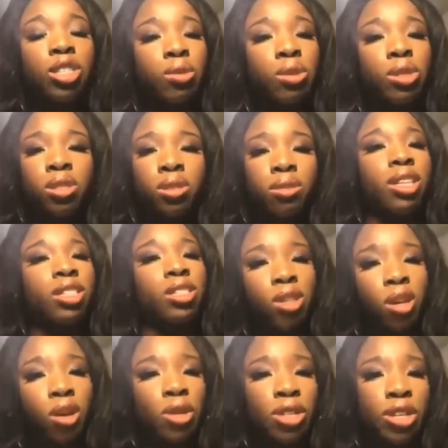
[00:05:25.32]
So
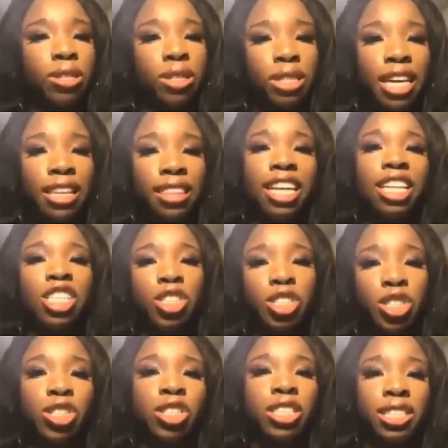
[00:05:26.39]
assault, when you're saying that,
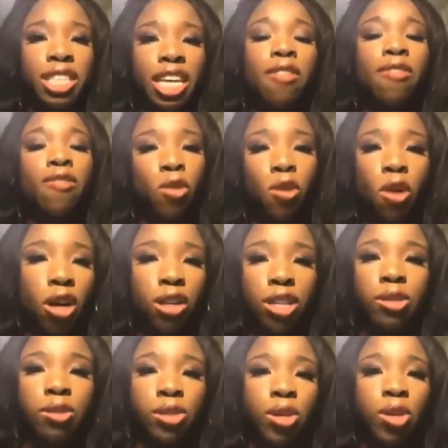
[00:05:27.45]
you're usually saying full
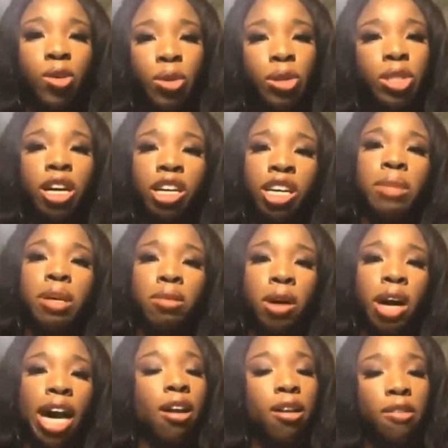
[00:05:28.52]
auto. So we're talking
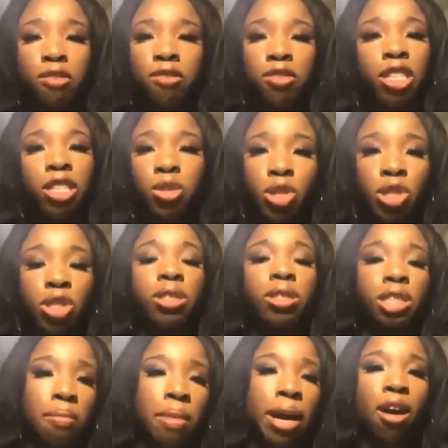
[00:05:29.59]
about AR-15s, which are
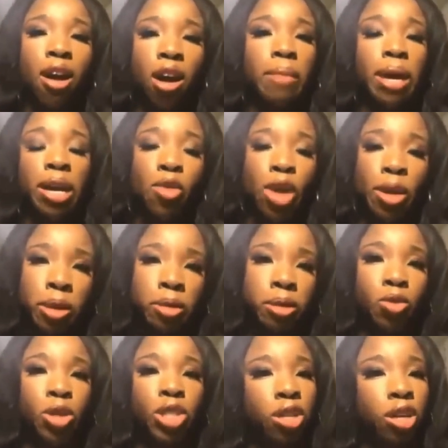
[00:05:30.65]
semi-automatic
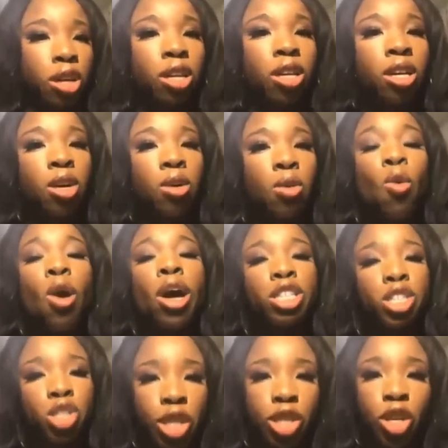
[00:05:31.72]
weapons, which are
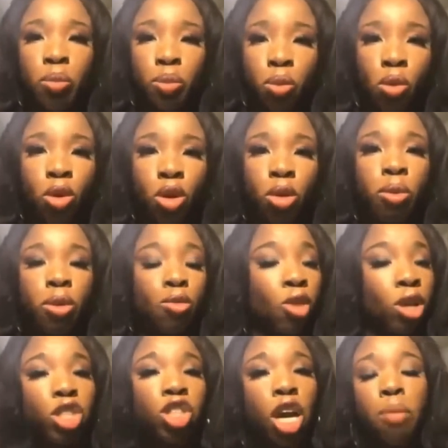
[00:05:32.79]
one trigger pull,
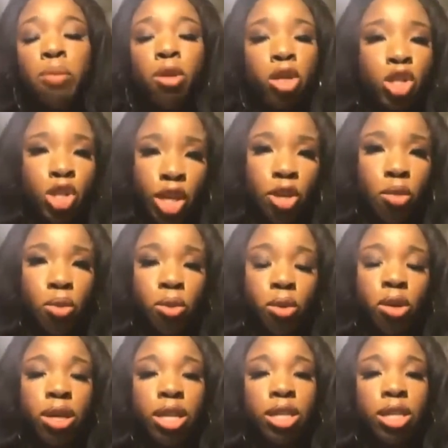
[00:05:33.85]
one shot per trigger
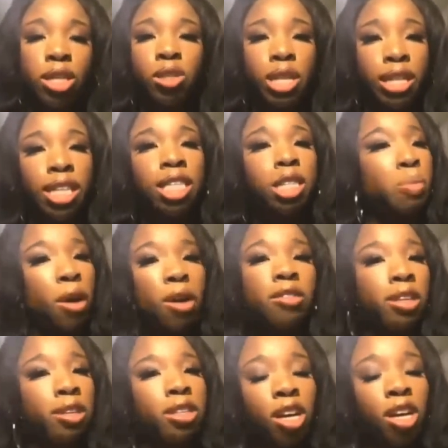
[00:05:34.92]
pull. And so I think that's part
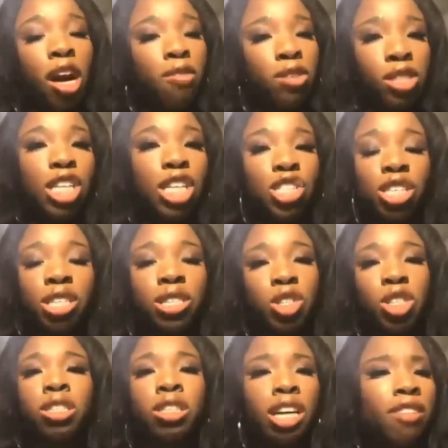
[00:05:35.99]
of the conversation. Is
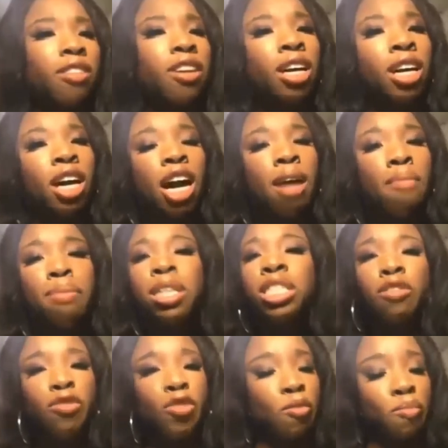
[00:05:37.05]
there's a lot of
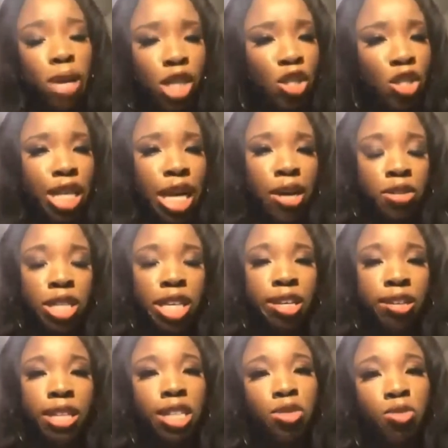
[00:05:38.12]
misinformation out
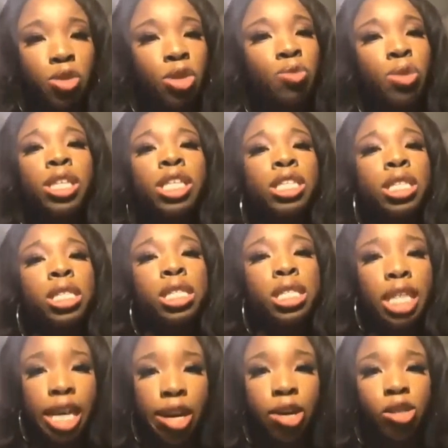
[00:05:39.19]
there that really just
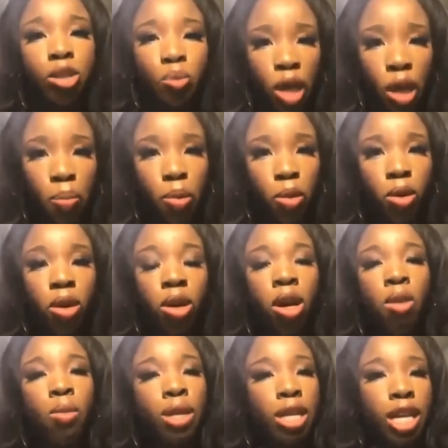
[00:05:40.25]
scares people
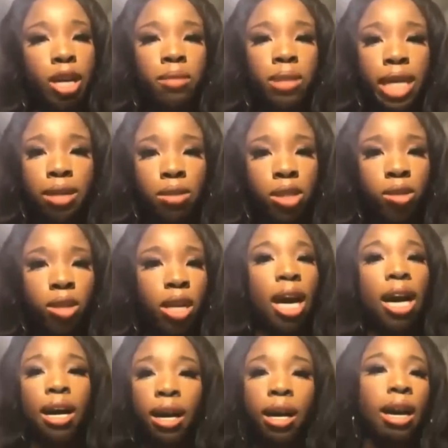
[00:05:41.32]
when it comes down to it.
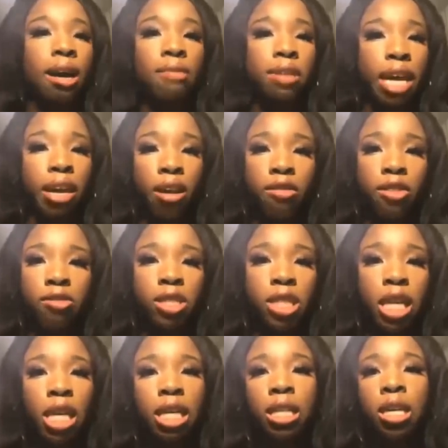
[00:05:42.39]
I have an
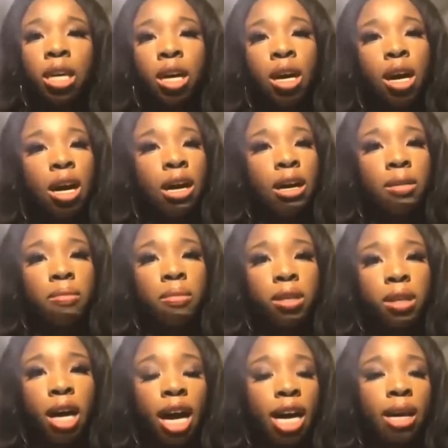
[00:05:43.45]
AR-15. I'm,
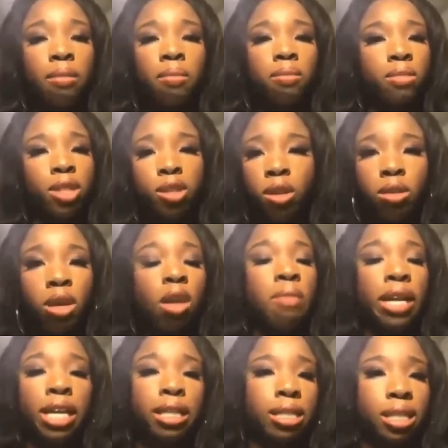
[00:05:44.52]
a
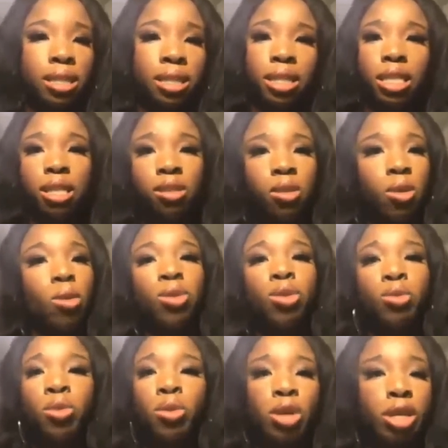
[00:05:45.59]
law-abiding citizen, Gold
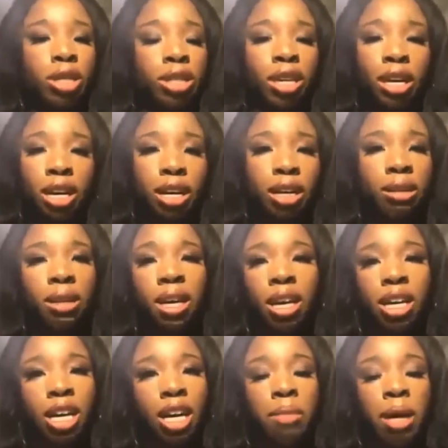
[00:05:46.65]
Award,
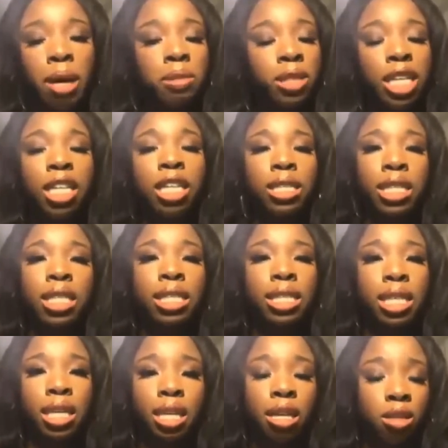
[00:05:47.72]
upstanding
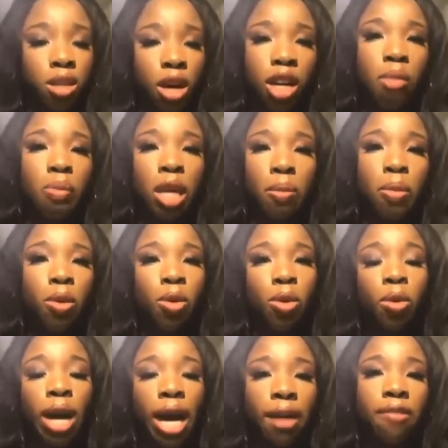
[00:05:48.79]
citizen, and a lot of people
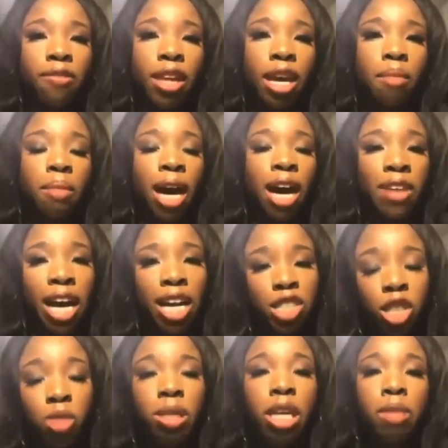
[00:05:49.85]
who have them have
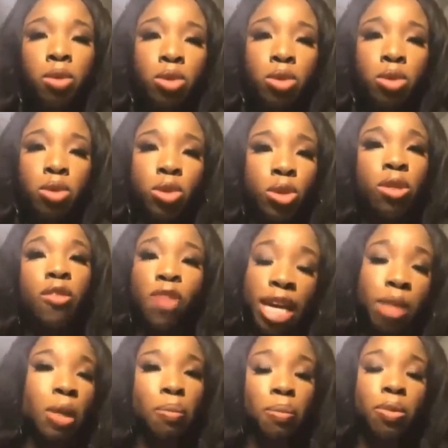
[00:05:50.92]
actually been able to
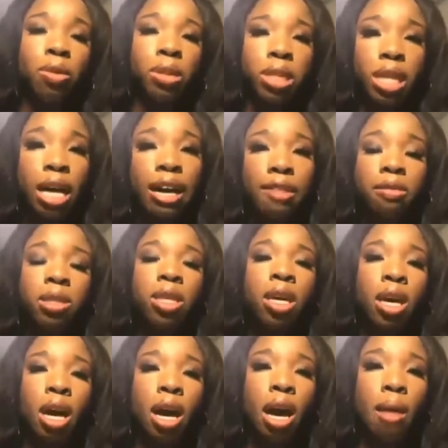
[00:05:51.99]
defend people's lives